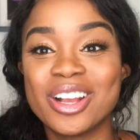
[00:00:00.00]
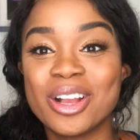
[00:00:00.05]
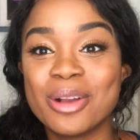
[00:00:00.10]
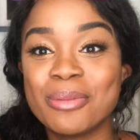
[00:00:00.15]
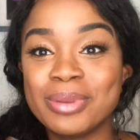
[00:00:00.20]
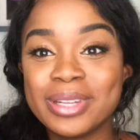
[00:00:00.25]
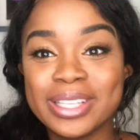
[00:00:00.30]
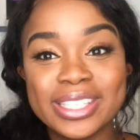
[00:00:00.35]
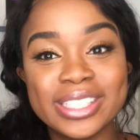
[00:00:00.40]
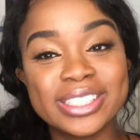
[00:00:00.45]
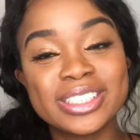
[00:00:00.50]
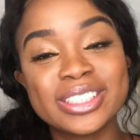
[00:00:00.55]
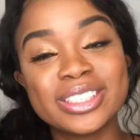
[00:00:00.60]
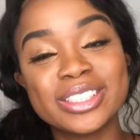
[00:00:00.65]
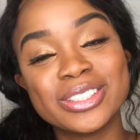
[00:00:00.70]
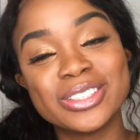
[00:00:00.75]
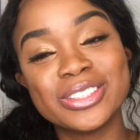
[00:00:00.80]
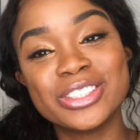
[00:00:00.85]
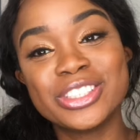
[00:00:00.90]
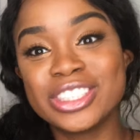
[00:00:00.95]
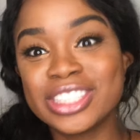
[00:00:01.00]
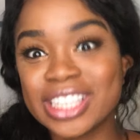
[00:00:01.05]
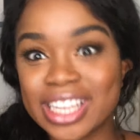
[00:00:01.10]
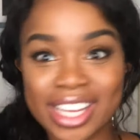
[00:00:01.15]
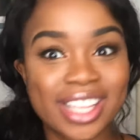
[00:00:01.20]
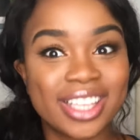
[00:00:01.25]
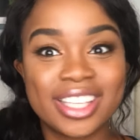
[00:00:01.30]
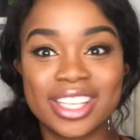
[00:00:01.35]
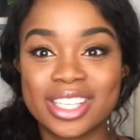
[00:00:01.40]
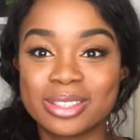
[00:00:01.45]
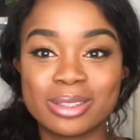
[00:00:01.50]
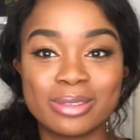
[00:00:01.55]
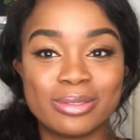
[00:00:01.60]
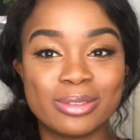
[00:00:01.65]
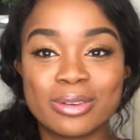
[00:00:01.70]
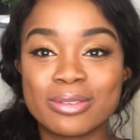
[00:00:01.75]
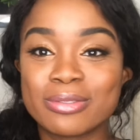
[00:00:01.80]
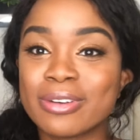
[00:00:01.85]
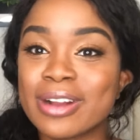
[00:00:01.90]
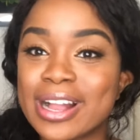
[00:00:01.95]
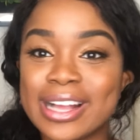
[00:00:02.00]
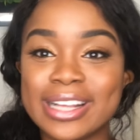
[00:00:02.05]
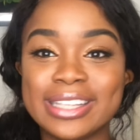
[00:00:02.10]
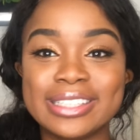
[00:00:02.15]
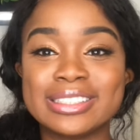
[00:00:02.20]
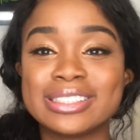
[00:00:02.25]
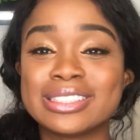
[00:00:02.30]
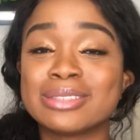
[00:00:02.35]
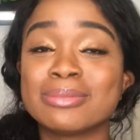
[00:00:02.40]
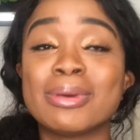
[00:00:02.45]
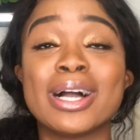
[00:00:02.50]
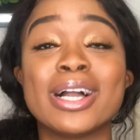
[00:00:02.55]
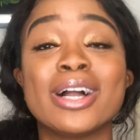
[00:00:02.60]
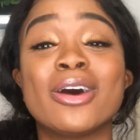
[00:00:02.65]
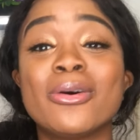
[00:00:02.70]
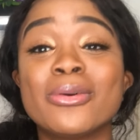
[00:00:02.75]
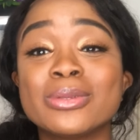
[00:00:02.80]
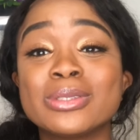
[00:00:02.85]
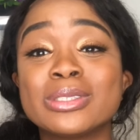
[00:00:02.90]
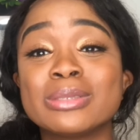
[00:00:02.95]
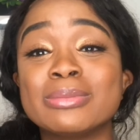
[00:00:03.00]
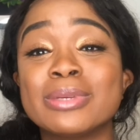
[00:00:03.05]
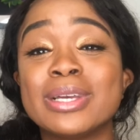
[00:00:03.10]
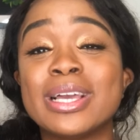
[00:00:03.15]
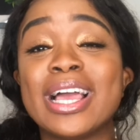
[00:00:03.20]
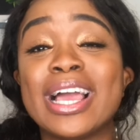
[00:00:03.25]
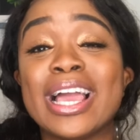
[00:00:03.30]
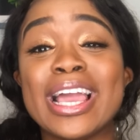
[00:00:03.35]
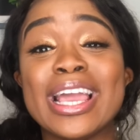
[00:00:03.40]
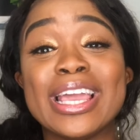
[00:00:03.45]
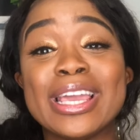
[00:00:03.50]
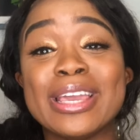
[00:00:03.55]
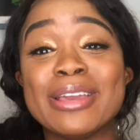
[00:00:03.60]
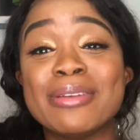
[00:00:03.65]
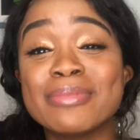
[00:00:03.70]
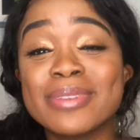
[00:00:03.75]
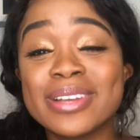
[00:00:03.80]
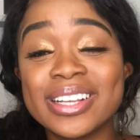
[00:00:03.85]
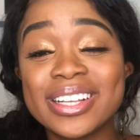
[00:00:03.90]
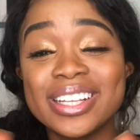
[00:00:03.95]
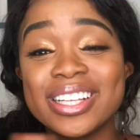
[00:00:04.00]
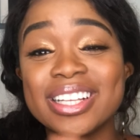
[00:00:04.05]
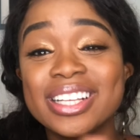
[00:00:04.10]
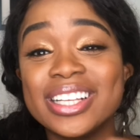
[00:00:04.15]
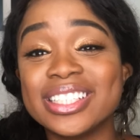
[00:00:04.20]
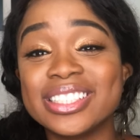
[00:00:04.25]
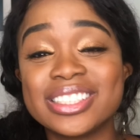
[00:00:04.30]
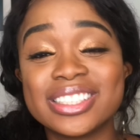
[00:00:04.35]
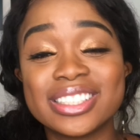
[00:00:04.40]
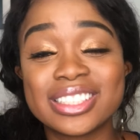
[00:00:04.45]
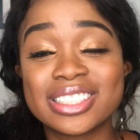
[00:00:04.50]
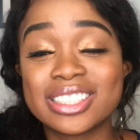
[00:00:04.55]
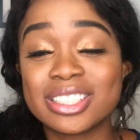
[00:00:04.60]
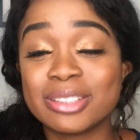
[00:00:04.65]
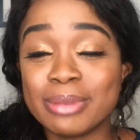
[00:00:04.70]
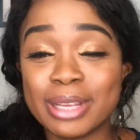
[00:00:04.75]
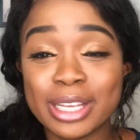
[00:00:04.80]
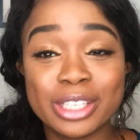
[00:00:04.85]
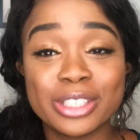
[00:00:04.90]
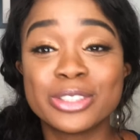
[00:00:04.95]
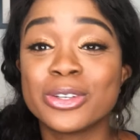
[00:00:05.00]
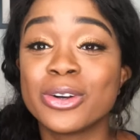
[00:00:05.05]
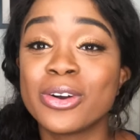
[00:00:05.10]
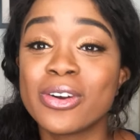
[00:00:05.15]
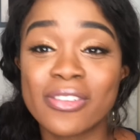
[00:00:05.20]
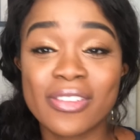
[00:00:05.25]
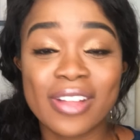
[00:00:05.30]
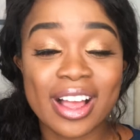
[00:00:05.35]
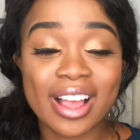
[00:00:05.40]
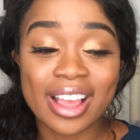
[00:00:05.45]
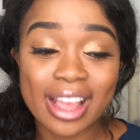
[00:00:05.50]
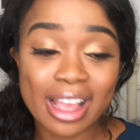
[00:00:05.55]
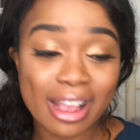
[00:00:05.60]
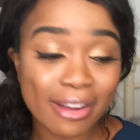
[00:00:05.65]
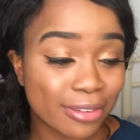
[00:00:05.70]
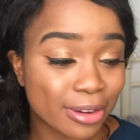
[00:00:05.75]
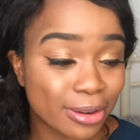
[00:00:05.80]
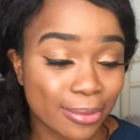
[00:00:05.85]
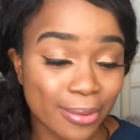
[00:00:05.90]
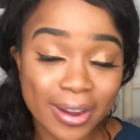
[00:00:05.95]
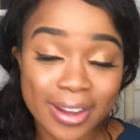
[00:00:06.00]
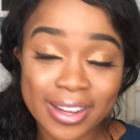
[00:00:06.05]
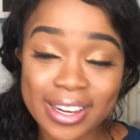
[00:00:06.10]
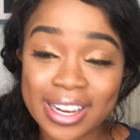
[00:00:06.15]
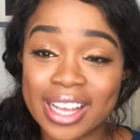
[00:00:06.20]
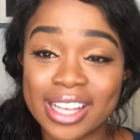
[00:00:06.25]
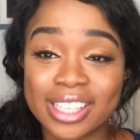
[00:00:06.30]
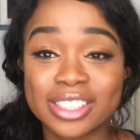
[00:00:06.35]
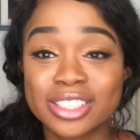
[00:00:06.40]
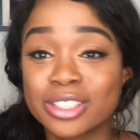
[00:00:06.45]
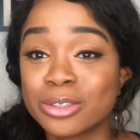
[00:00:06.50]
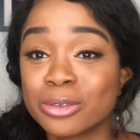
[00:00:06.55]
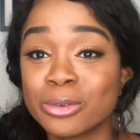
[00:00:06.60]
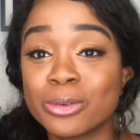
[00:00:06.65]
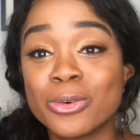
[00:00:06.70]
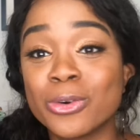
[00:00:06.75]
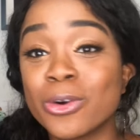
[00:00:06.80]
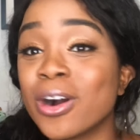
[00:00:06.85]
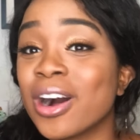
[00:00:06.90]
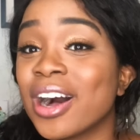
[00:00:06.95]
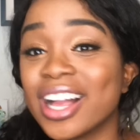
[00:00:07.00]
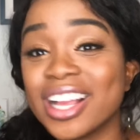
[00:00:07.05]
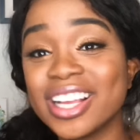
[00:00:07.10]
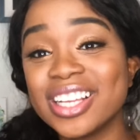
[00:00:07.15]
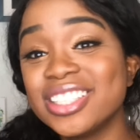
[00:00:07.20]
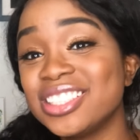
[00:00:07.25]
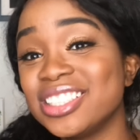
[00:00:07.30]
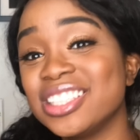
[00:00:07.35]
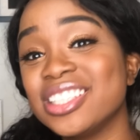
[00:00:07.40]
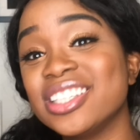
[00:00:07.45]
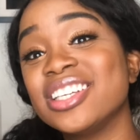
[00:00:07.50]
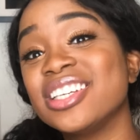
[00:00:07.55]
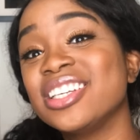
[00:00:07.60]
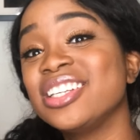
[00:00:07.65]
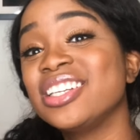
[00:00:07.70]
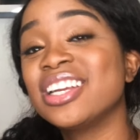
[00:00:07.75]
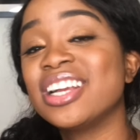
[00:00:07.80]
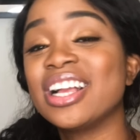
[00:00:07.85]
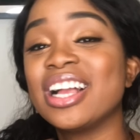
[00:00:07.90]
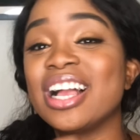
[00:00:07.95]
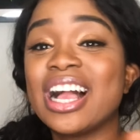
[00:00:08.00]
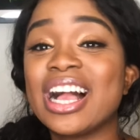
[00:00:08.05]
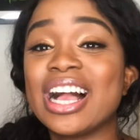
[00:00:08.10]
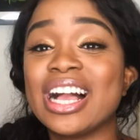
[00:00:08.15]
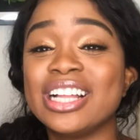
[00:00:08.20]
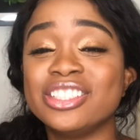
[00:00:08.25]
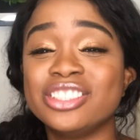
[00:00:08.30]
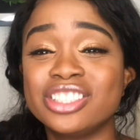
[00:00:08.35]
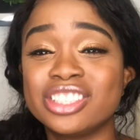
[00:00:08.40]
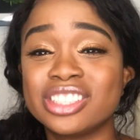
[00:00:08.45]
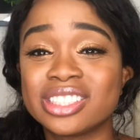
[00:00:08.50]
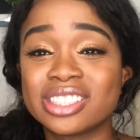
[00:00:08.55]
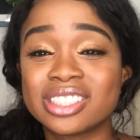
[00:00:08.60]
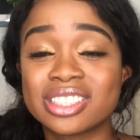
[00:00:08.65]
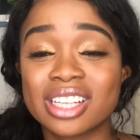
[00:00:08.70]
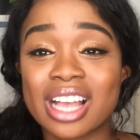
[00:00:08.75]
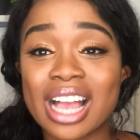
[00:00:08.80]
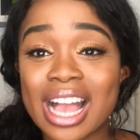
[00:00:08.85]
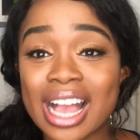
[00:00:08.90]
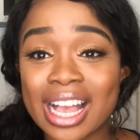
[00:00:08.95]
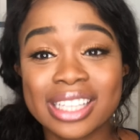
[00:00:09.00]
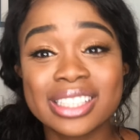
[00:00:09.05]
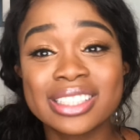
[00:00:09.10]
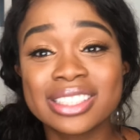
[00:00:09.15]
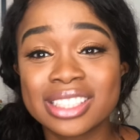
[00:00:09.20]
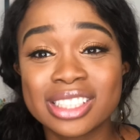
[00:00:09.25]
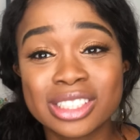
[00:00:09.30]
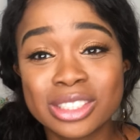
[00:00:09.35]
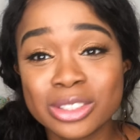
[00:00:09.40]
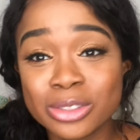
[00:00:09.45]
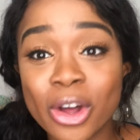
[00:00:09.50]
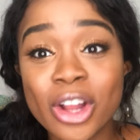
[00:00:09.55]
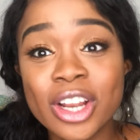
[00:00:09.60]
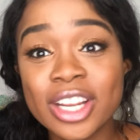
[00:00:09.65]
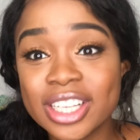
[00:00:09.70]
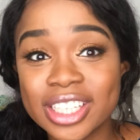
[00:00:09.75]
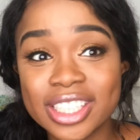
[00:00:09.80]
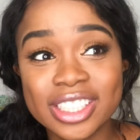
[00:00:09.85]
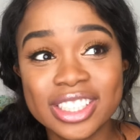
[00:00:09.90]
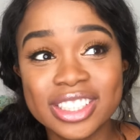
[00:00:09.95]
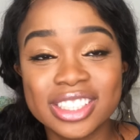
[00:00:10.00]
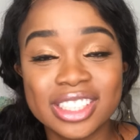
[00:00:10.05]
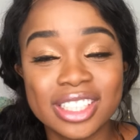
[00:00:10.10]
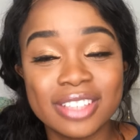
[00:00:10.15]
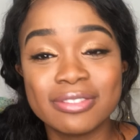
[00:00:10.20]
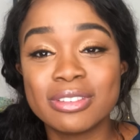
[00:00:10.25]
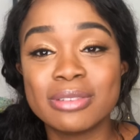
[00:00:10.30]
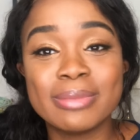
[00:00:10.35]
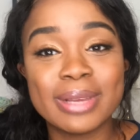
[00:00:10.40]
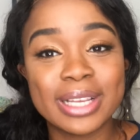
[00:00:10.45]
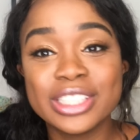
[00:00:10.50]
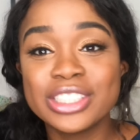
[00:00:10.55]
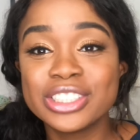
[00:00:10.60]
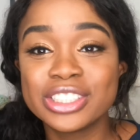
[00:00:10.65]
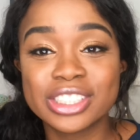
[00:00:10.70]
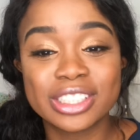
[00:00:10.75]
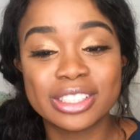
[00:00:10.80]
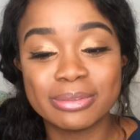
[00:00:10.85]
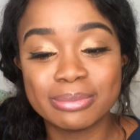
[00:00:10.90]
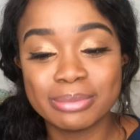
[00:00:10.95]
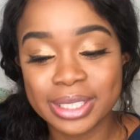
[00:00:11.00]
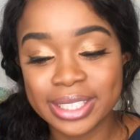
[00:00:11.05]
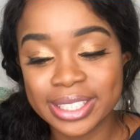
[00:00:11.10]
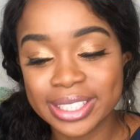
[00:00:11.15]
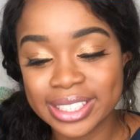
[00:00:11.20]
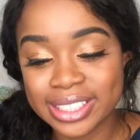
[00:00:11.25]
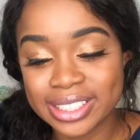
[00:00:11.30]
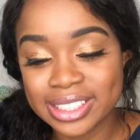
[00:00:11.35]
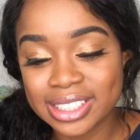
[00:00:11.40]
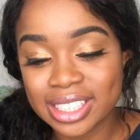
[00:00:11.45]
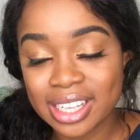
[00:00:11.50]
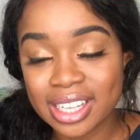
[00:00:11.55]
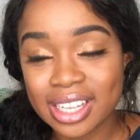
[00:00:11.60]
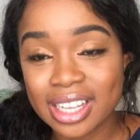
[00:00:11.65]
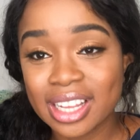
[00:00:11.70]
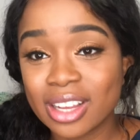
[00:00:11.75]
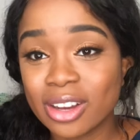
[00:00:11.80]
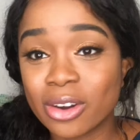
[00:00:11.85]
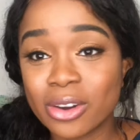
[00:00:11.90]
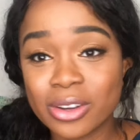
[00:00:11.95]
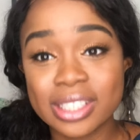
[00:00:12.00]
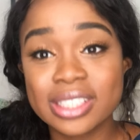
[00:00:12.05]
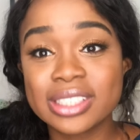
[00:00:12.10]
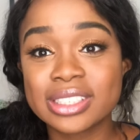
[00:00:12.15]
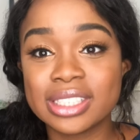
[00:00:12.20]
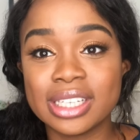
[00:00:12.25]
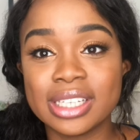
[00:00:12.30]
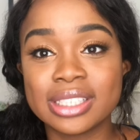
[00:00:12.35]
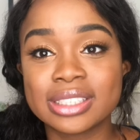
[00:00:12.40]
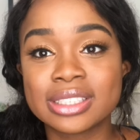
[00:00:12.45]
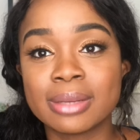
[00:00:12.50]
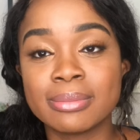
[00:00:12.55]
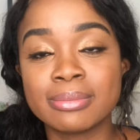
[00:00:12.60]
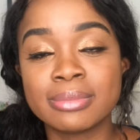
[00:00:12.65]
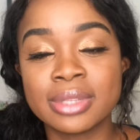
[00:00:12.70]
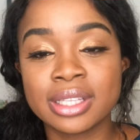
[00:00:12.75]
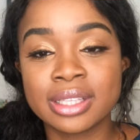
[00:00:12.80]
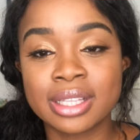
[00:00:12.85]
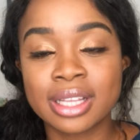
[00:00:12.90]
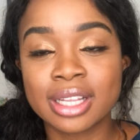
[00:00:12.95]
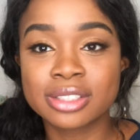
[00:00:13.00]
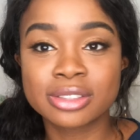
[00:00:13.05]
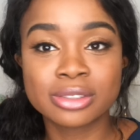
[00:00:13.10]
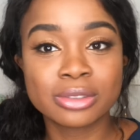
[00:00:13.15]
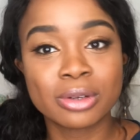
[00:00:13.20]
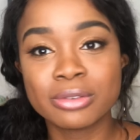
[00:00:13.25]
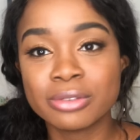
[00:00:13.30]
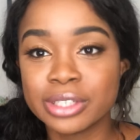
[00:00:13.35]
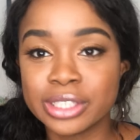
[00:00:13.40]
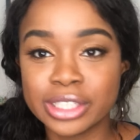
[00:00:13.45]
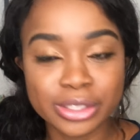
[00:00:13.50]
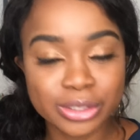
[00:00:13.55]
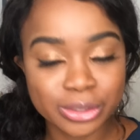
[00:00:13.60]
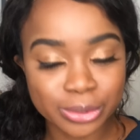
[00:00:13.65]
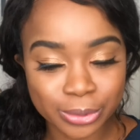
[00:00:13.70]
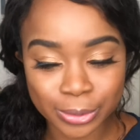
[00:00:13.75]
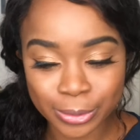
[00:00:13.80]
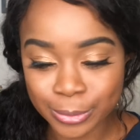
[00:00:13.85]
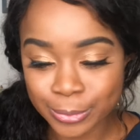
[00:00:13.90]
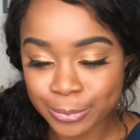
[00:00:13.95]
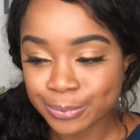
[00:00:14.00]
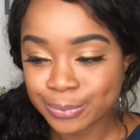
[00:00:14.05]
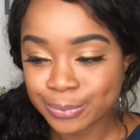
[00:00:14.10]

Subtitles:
Please do share this with your friends. My ultimate aim is just to make sure that everyone has good oral hygiene and just has this knowledge and information, because honestly it's something that's not really taught.